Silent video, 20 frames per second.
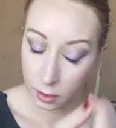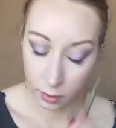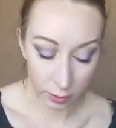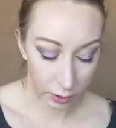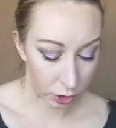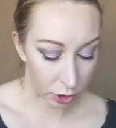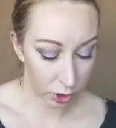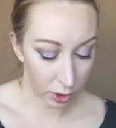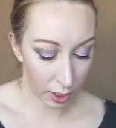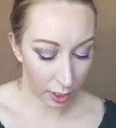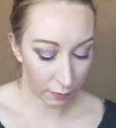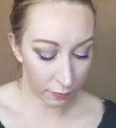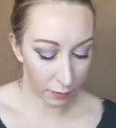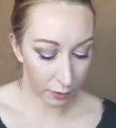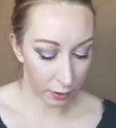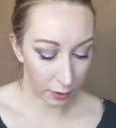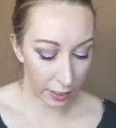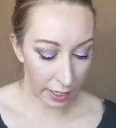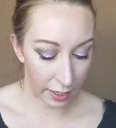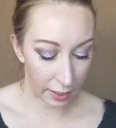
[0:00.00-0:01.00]
It's just kind of
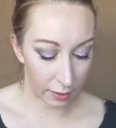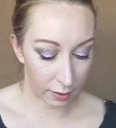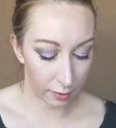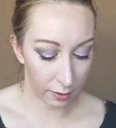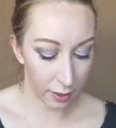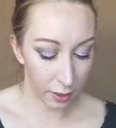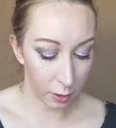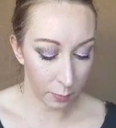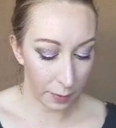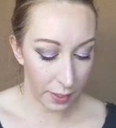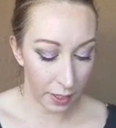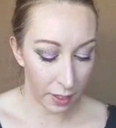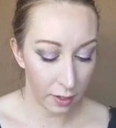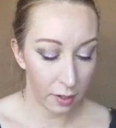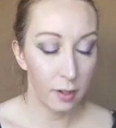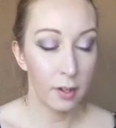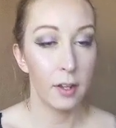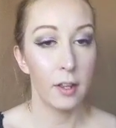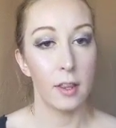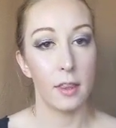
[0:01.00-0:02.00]
filling that in a little bit.
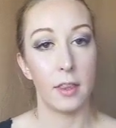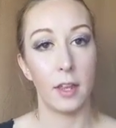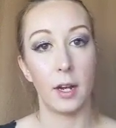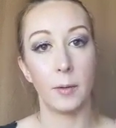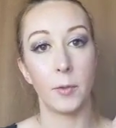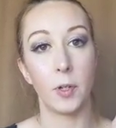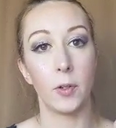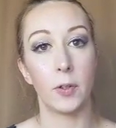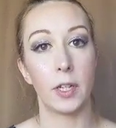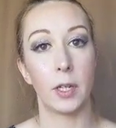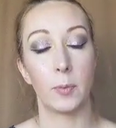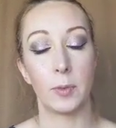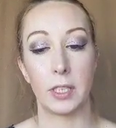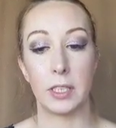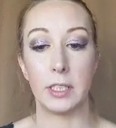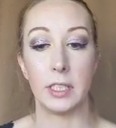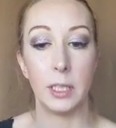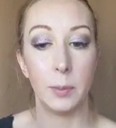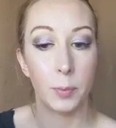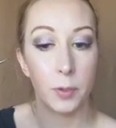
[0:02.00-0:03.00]
Then I'm going in with the
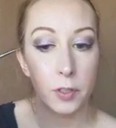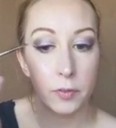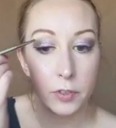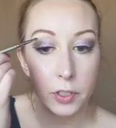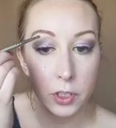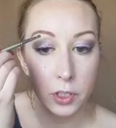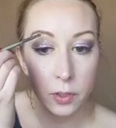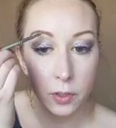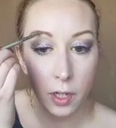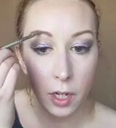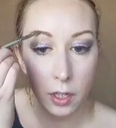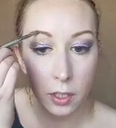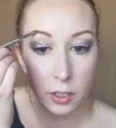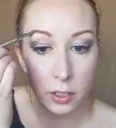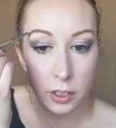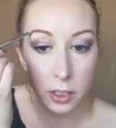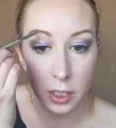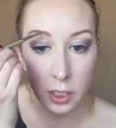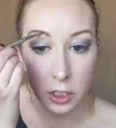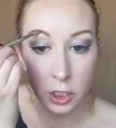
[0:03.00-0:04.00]
deeper of the two
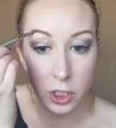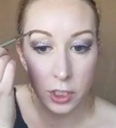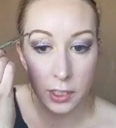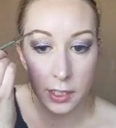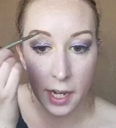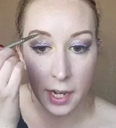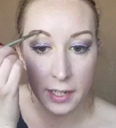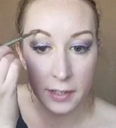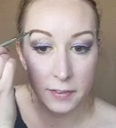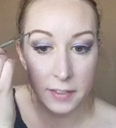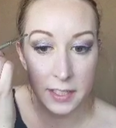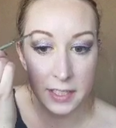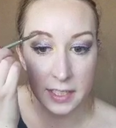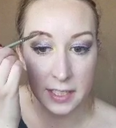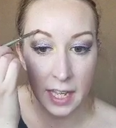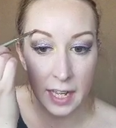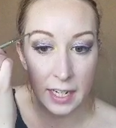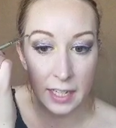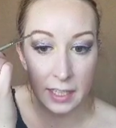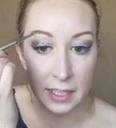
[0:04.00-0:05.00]
colors and just kind of
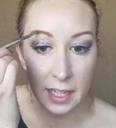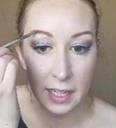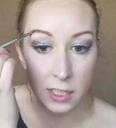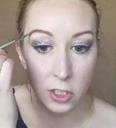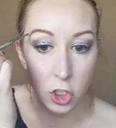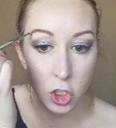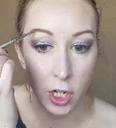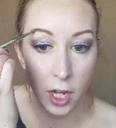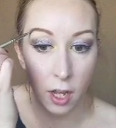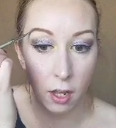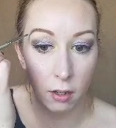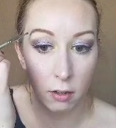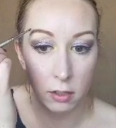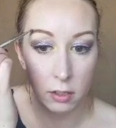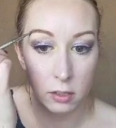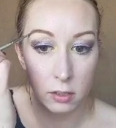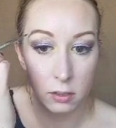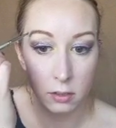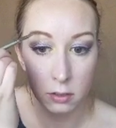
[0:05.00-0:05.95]
setting that gel.